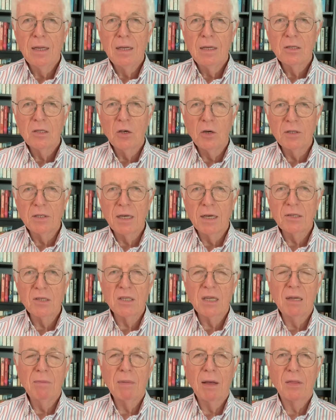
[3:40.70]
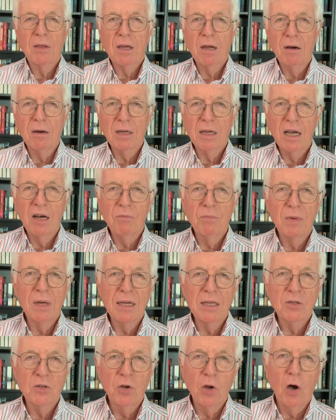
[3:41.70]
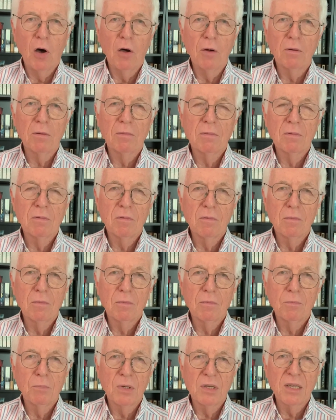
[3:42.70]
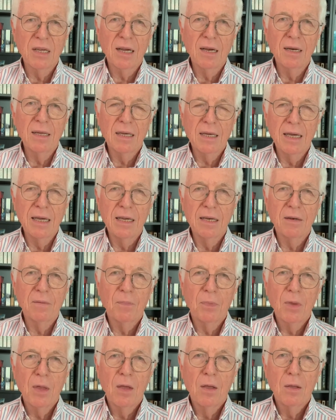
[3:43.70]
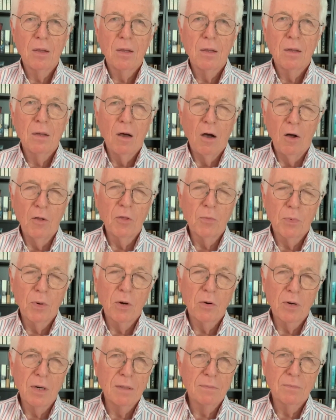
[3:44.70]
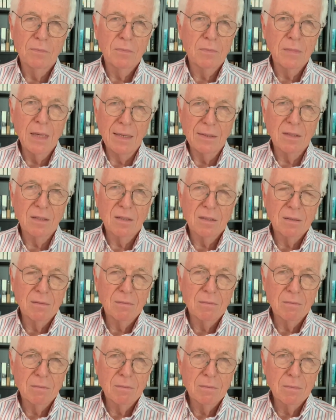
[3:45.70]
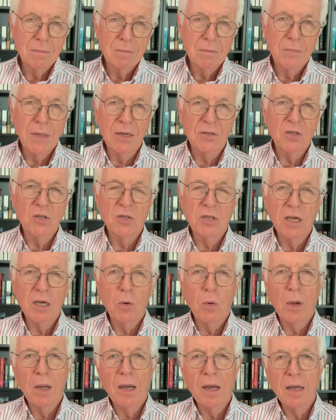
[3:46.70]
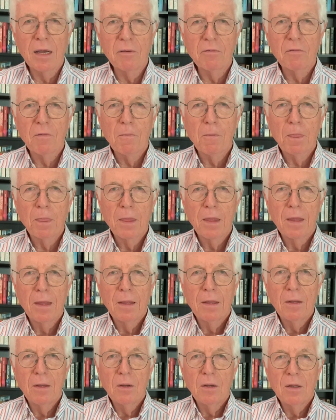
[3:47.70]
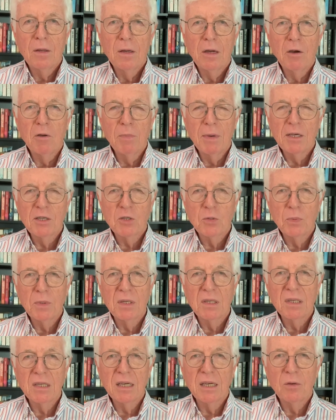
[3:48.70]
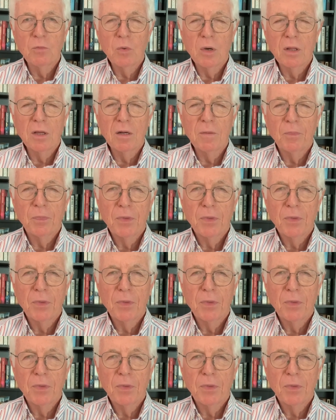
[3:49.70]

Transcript: So it does seem like the current government is not particularly keen on the program. That's the takeaway I have. It remains to be seen whether